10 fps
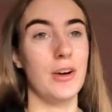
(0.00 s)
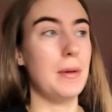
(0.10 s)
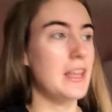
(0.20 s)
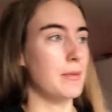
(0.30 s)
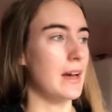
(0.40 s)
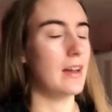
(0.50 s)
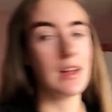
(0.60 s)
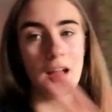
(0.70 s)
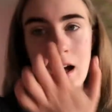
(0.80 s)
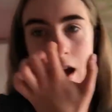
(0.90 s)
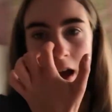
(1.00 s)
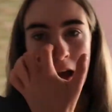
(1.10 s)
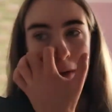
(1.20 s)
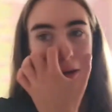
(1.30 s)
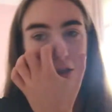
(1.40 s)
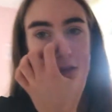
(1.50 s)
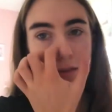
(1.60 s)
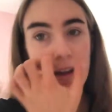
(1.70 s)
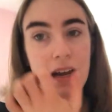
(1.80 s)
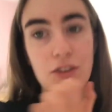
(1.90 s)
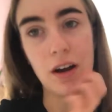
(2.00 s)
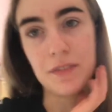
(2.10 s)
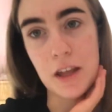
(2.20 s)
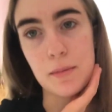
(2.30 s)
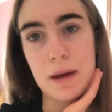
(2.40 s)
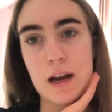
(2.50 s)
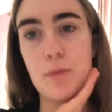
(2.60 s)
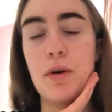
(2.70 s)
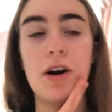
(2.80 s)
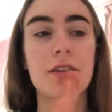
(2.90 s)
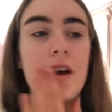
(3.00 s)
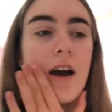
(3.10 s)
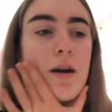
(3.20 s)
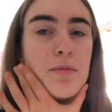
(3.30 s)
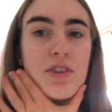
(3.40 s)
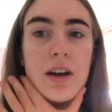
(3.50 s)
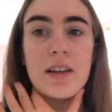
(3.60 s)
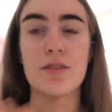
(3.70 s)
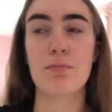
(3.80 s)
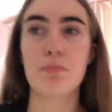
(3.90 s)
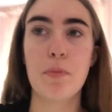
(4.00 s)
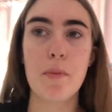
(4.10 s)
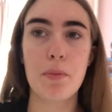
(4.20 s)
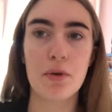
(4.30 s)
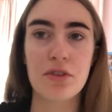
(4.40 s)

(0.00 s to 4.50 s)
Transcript: But anyway, um, as you can tell, I don't have any makeup on, um, so I need to put